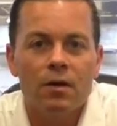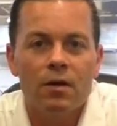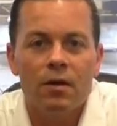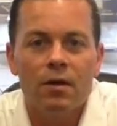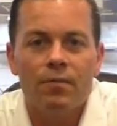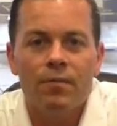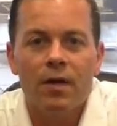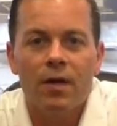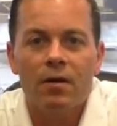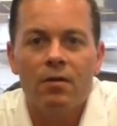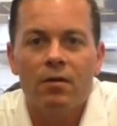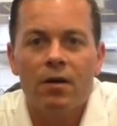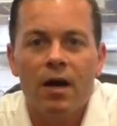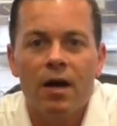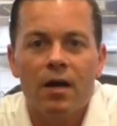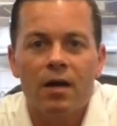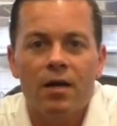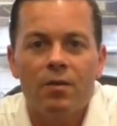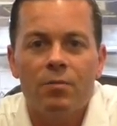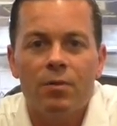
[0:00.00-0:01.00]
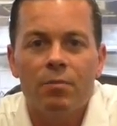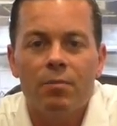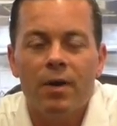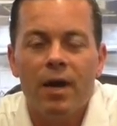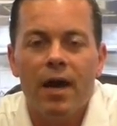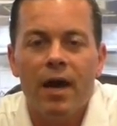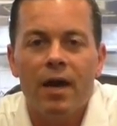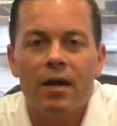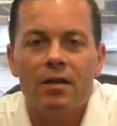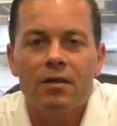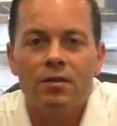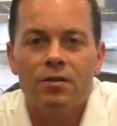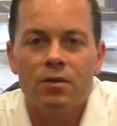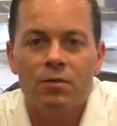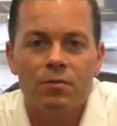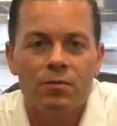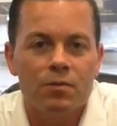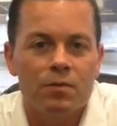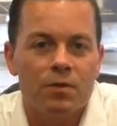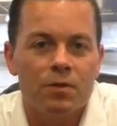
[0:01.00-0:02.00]
Not a lot coming back in
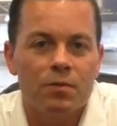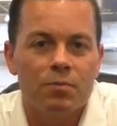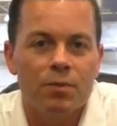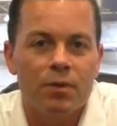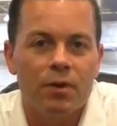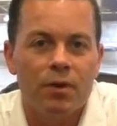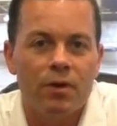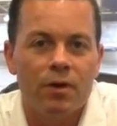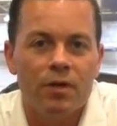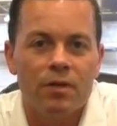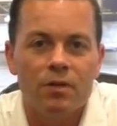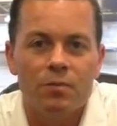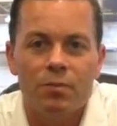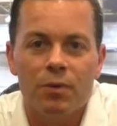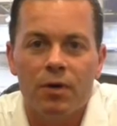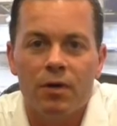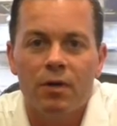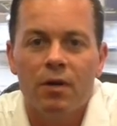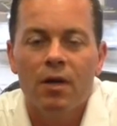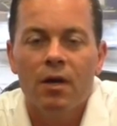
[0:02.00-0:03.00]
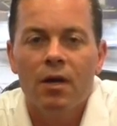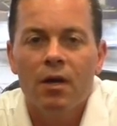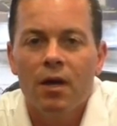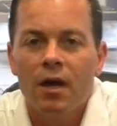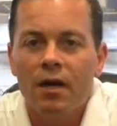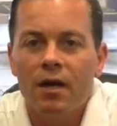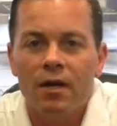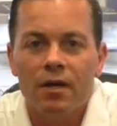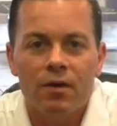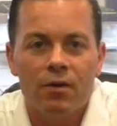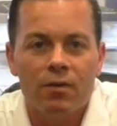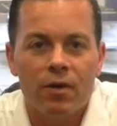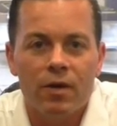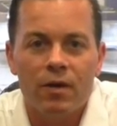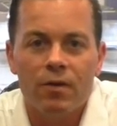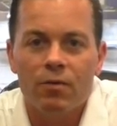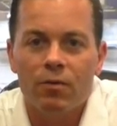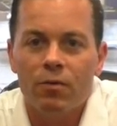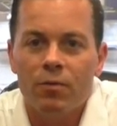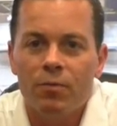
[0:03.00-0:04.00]
terms of experience, but I got a
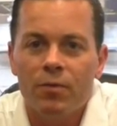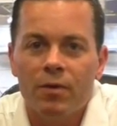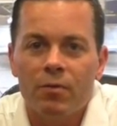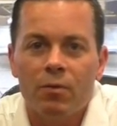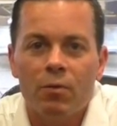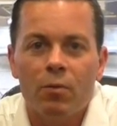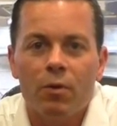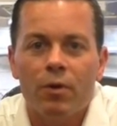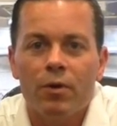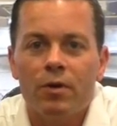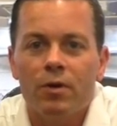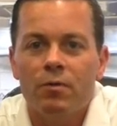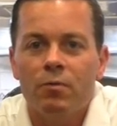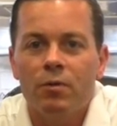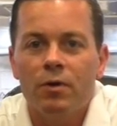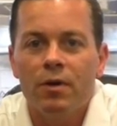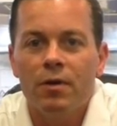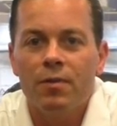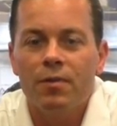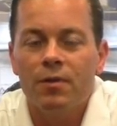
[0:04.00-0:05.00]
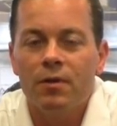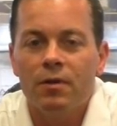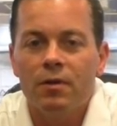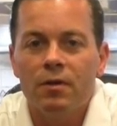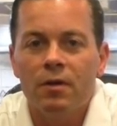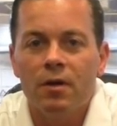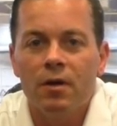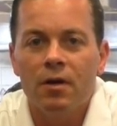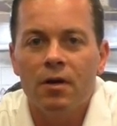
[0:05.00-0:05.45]
great group that we're working with, and